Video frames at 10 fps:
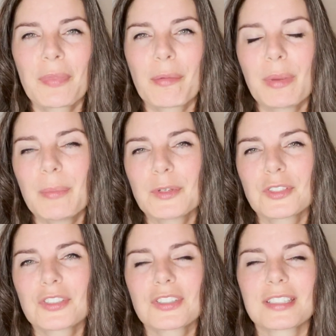people
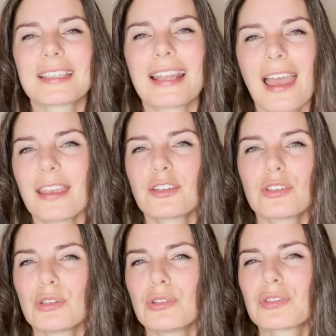just like
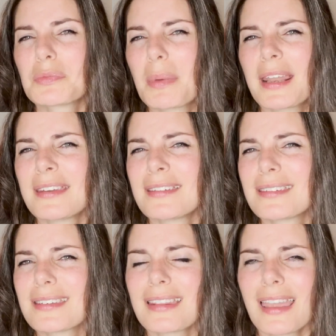to
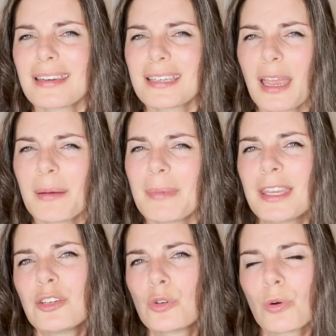spend their time
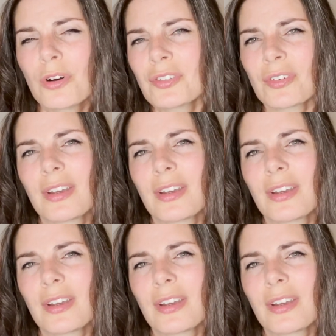indoors,